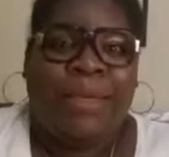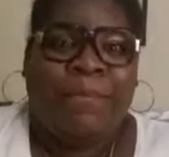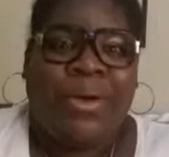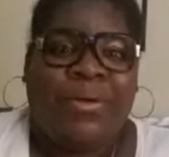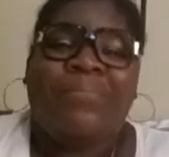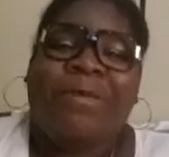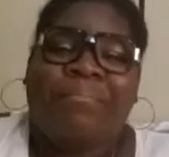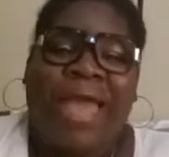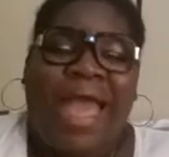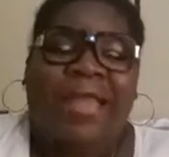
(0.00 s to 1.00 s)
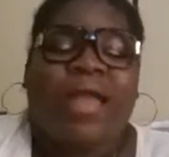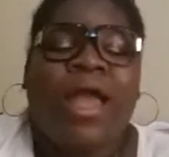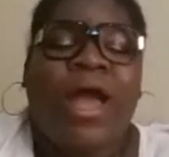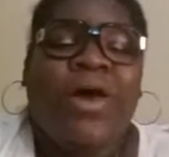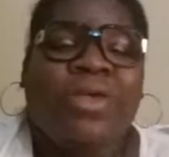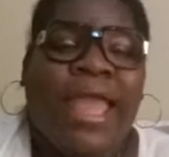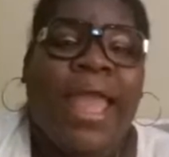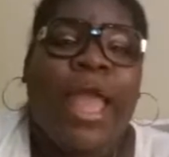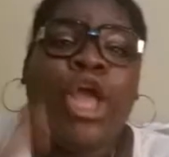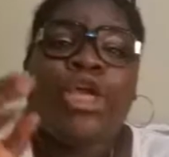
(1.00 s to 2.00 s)
Boom, back. Okay.
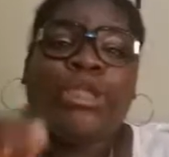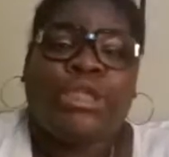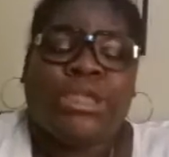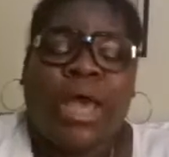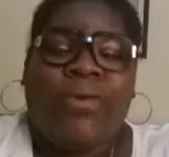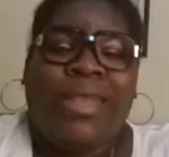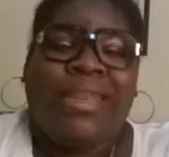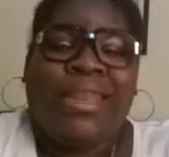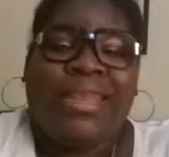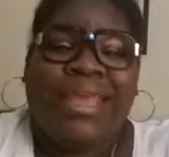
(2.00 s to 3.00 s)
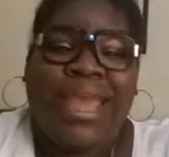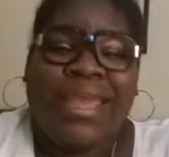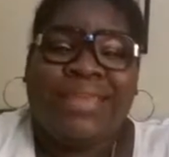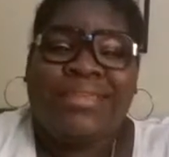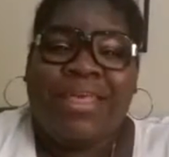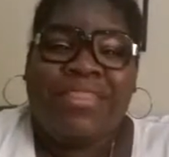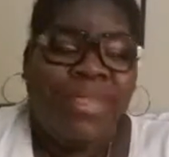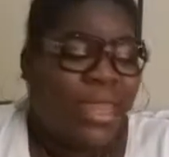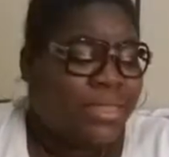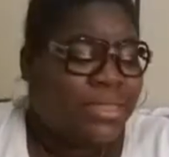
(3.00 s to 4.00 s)
So, in any case,
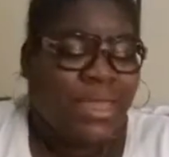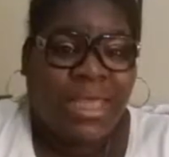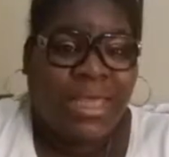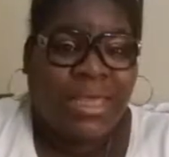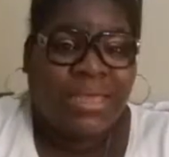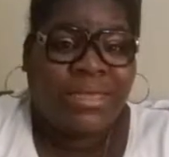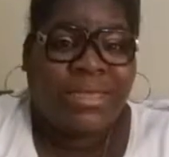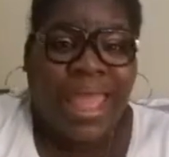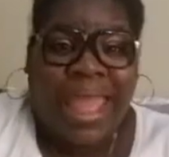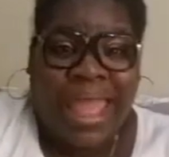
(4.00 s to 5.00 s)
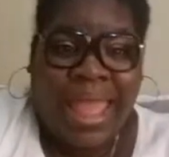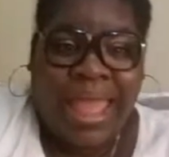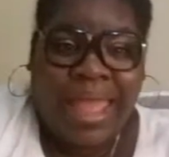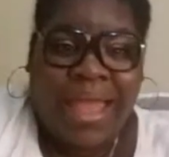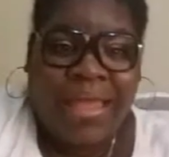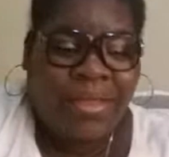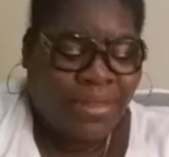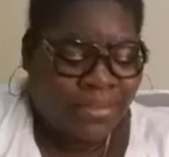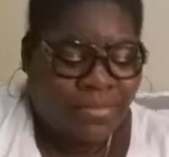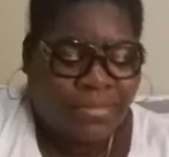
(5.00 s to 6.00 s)
this is a
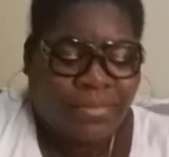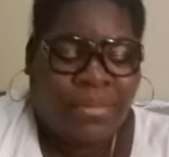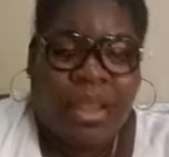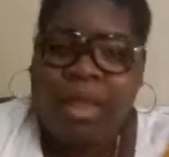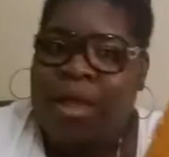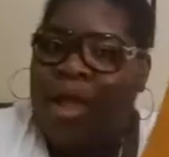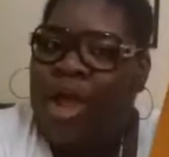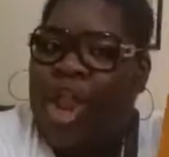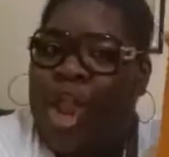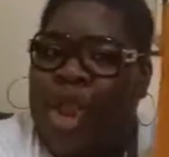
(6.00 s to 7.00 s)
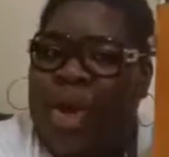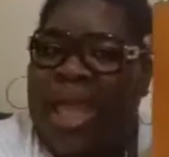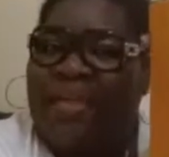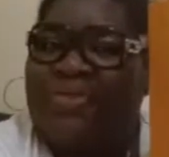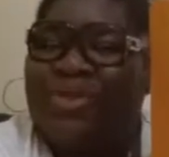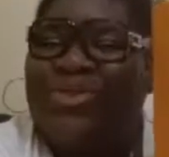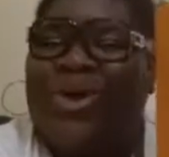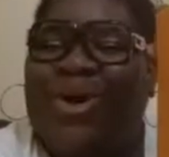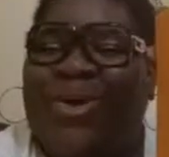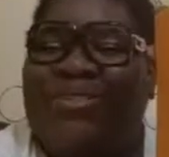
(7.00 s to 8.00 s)
Louis
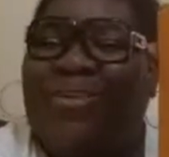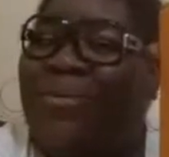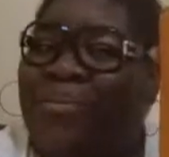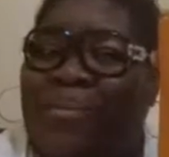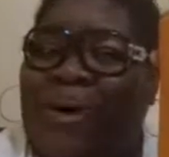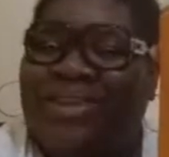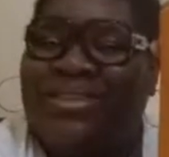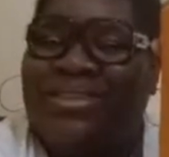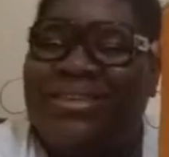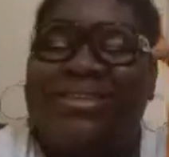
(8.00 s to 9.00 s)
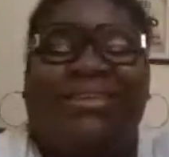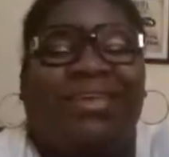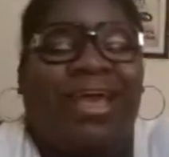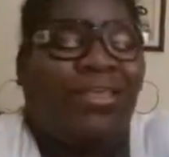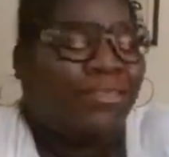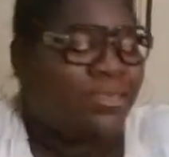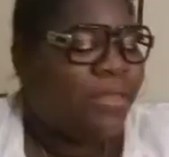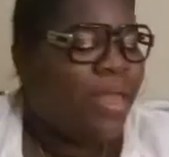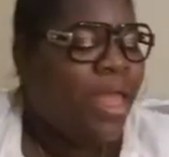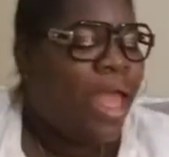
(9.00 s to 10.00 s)
Vuitton unboxing, yes.
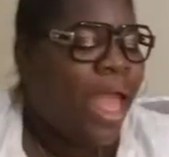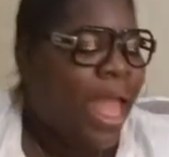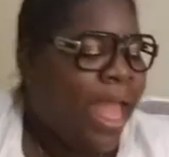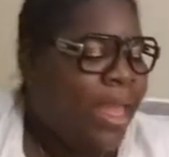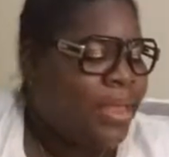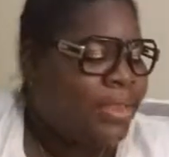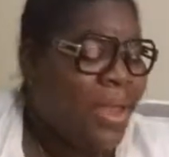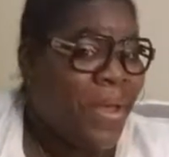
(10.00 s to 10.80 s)
And